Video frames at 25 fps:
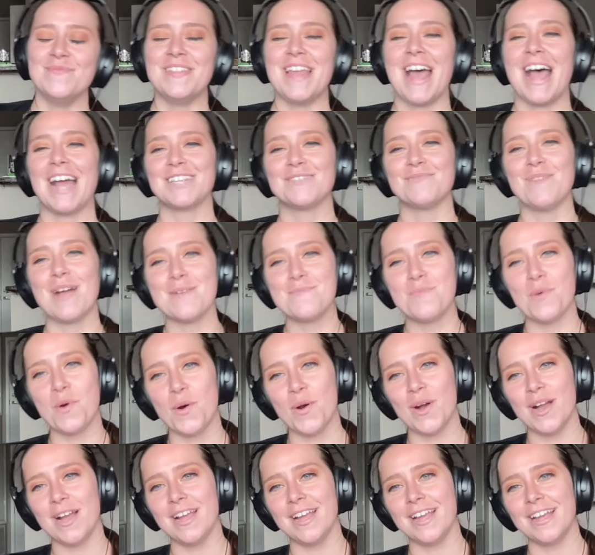that's my
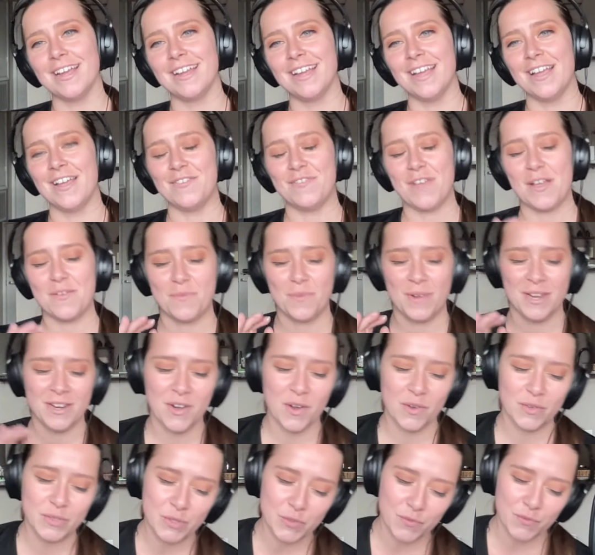boy. If everybody
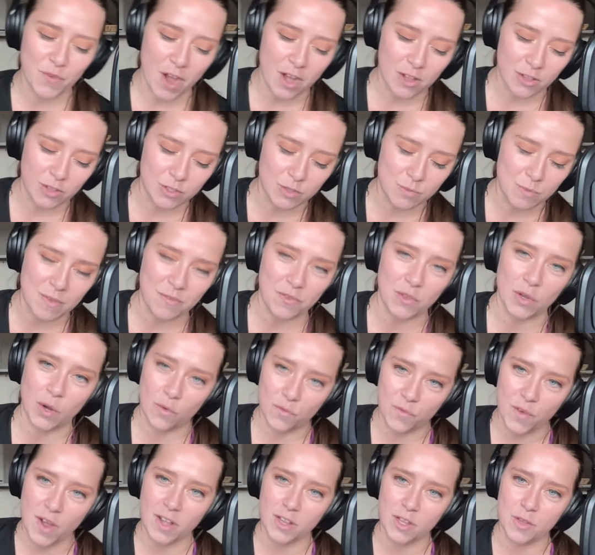knows who follows me, if you
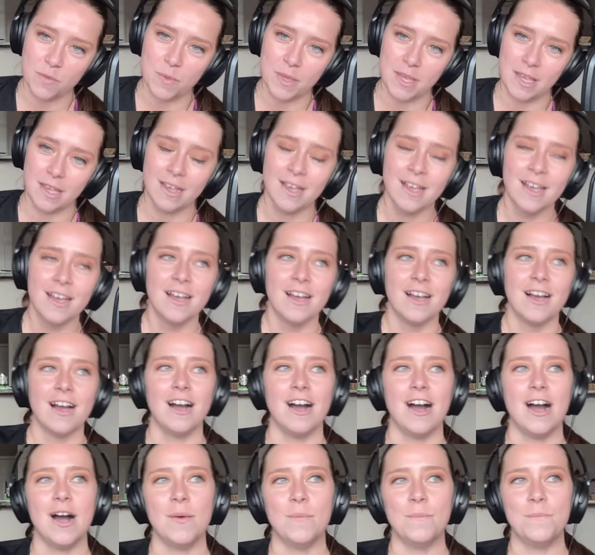don't follow me,
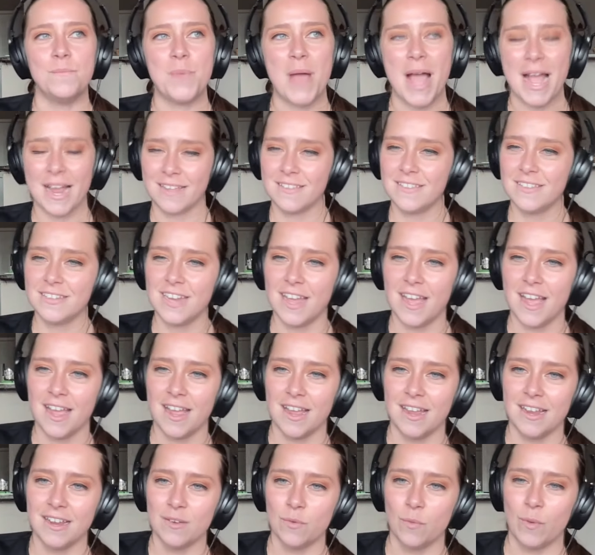back in the
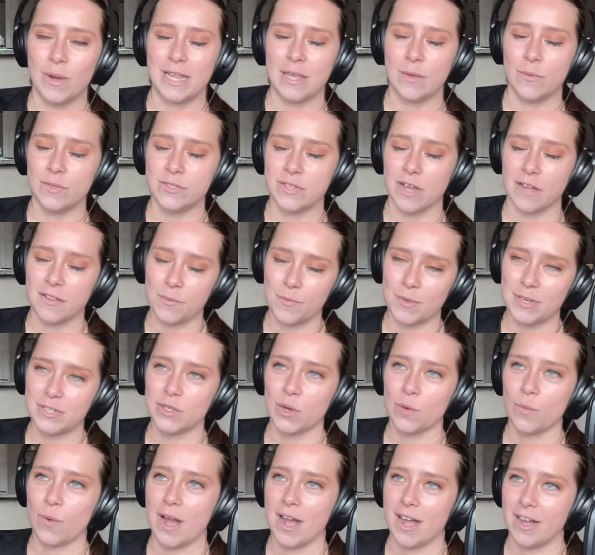day when he was on the
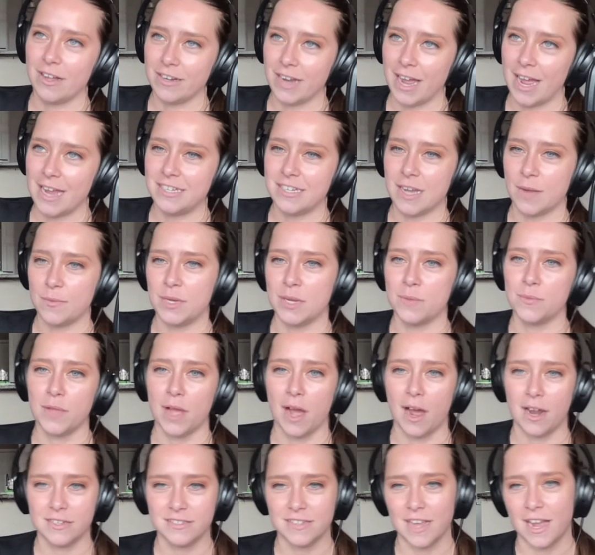Minnesota Wild, I dubbed him the
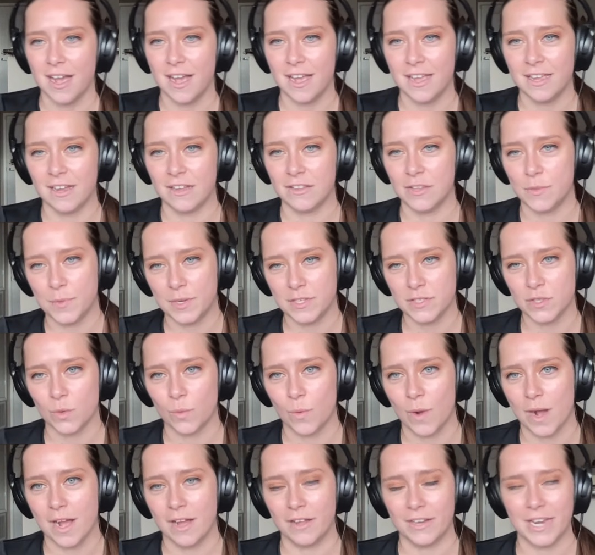hottest guy on the Minnesota
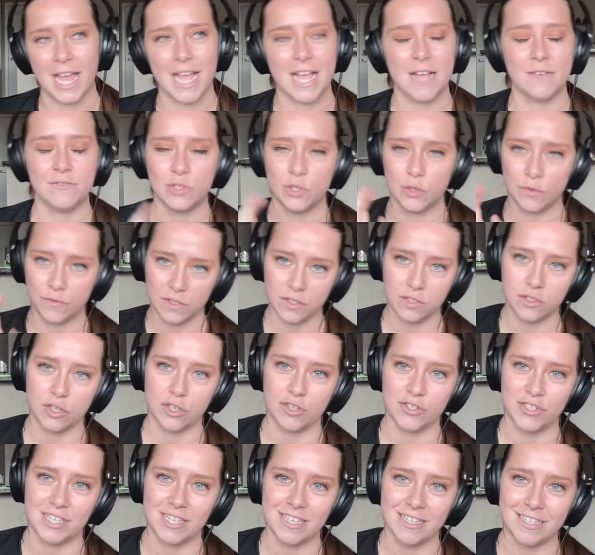Wild. I have two of his
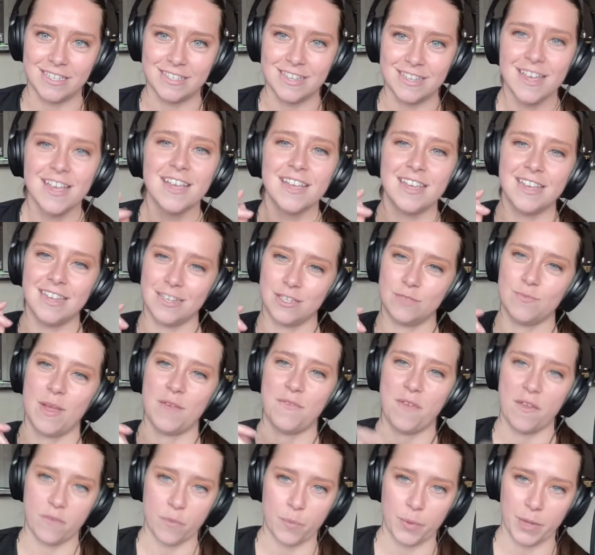jerseys. He is
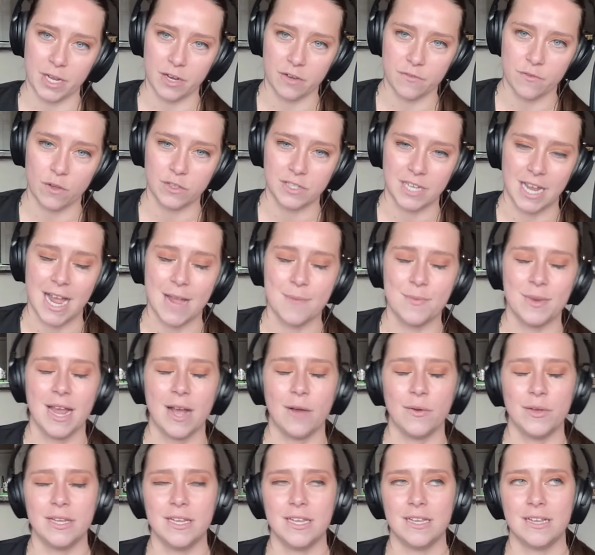my favorite player of all time, and
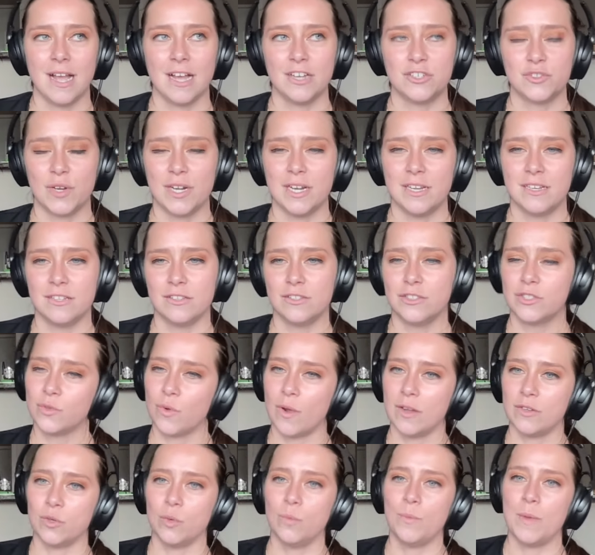now he got traded to the
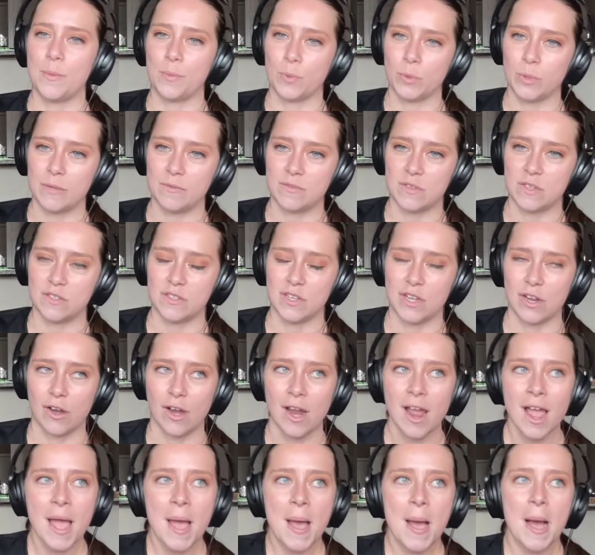Toronto Maple Leafs this
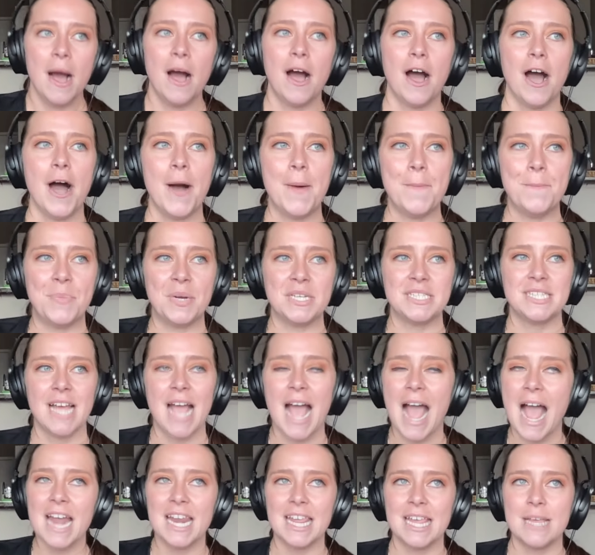year. But to
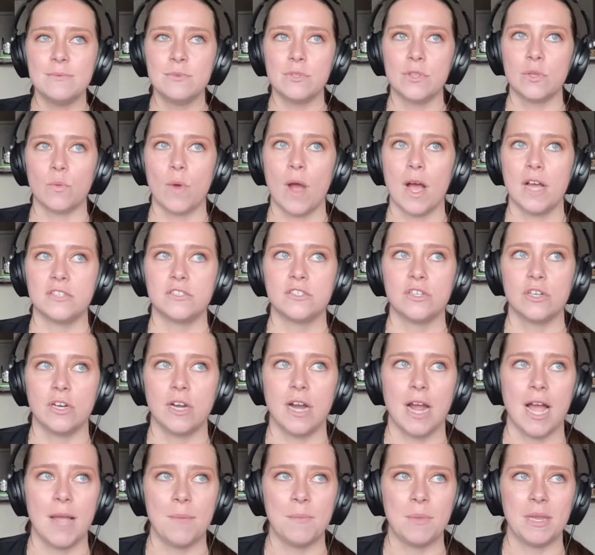add him to the
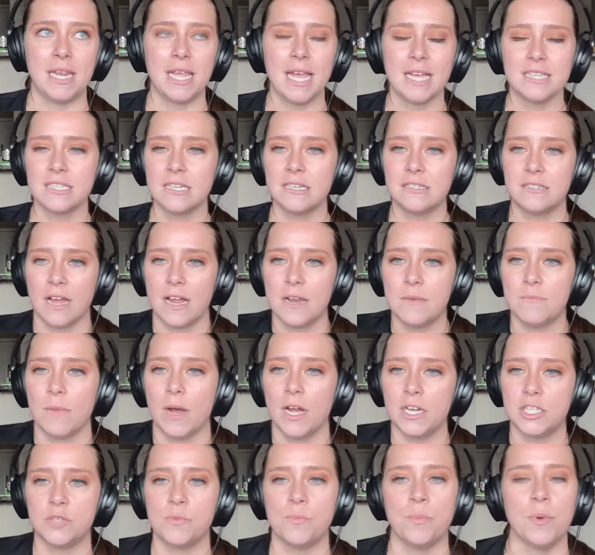roster, I mean, he hasn't done
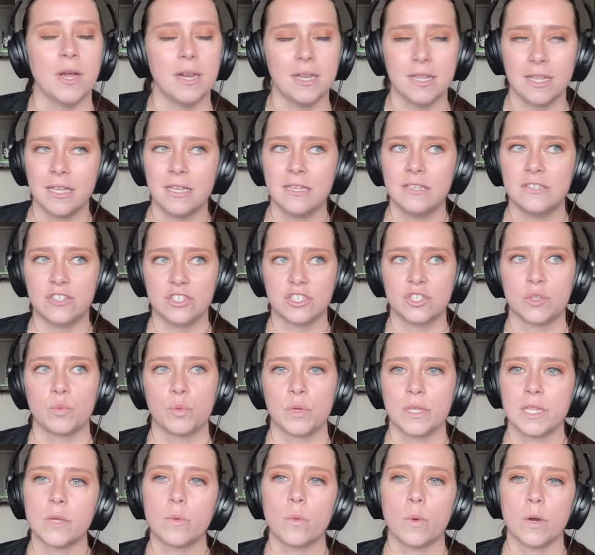much, but he's just
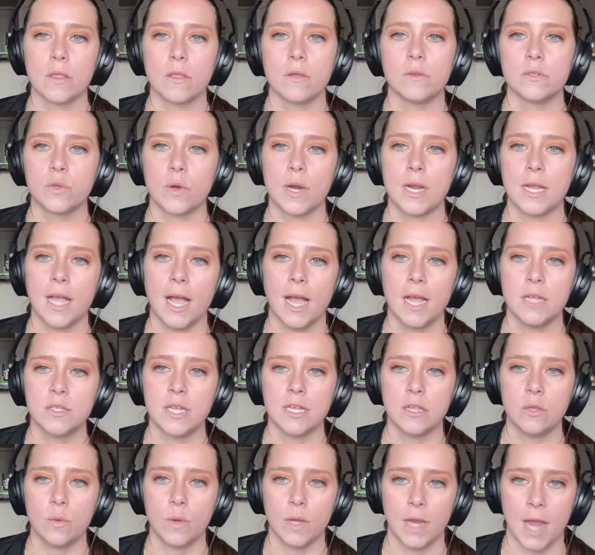really one of those great guys
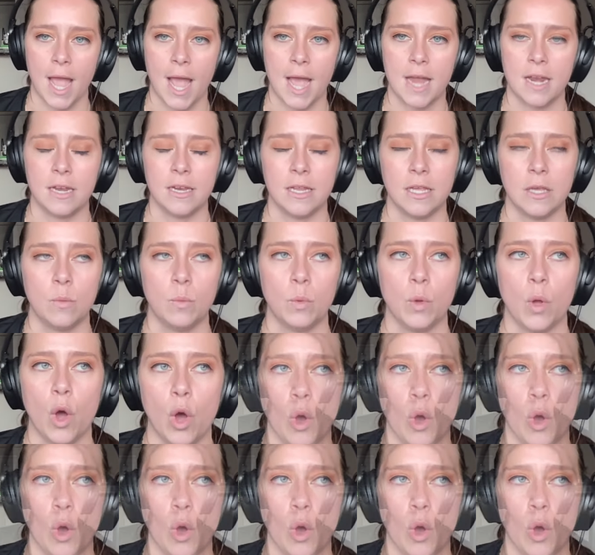that you can add, and he will